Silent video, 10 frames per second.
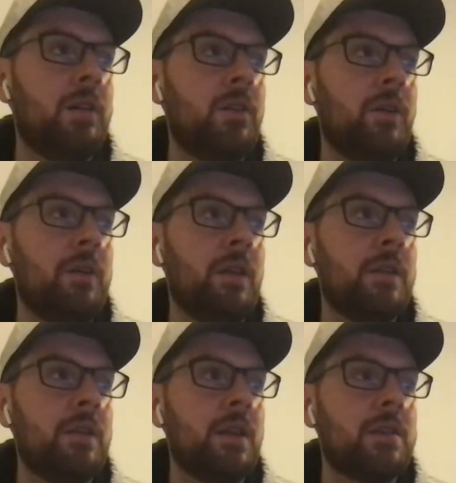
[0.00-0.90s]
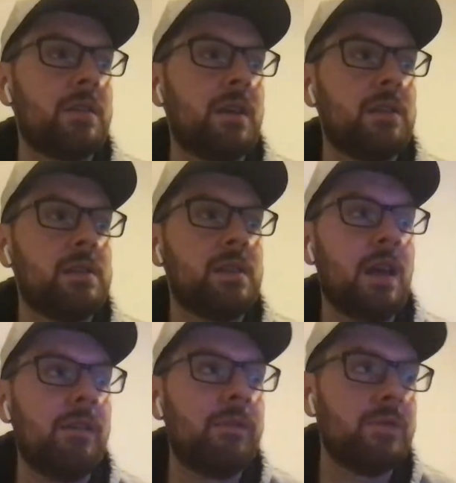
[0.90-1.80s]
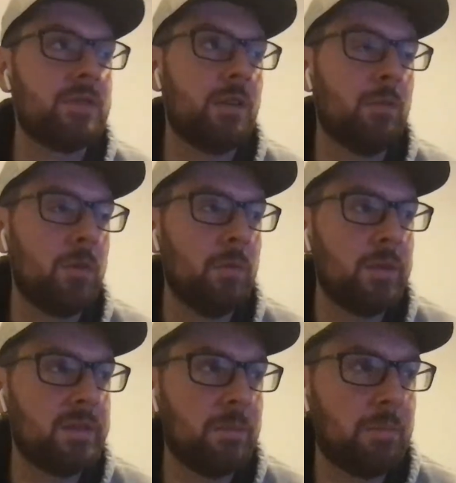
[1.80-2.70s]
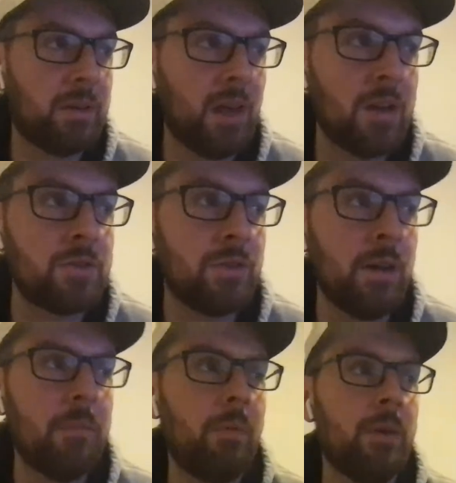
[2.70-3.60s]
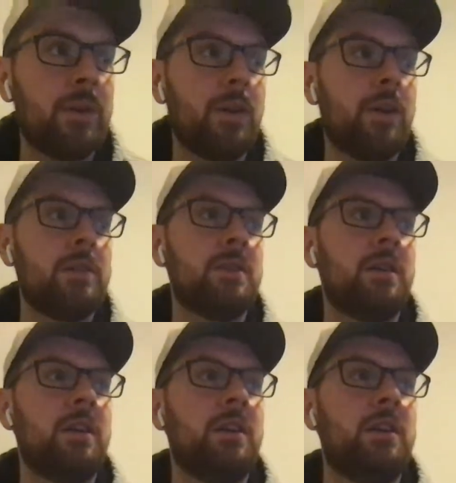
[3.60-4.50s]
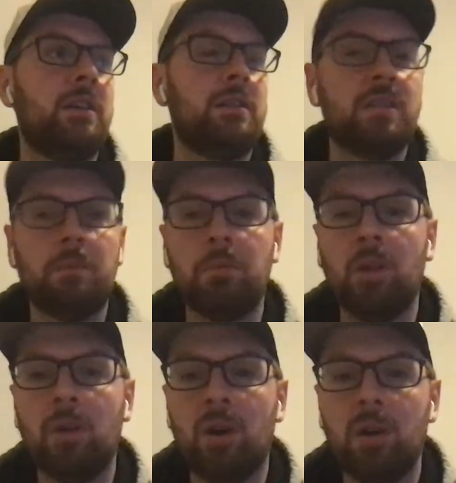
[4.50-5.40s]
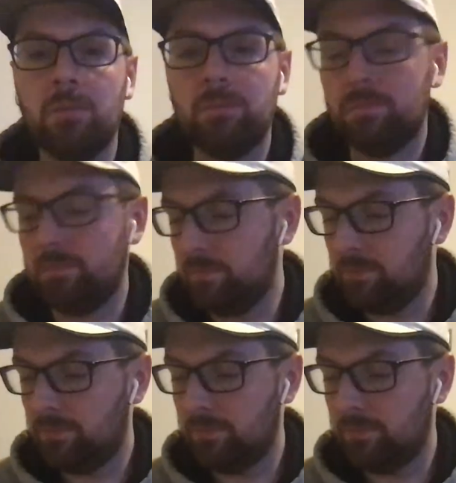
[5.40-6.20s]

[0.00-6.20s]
knowing that the Knicks at least have someone with some potential at point guard to blow up.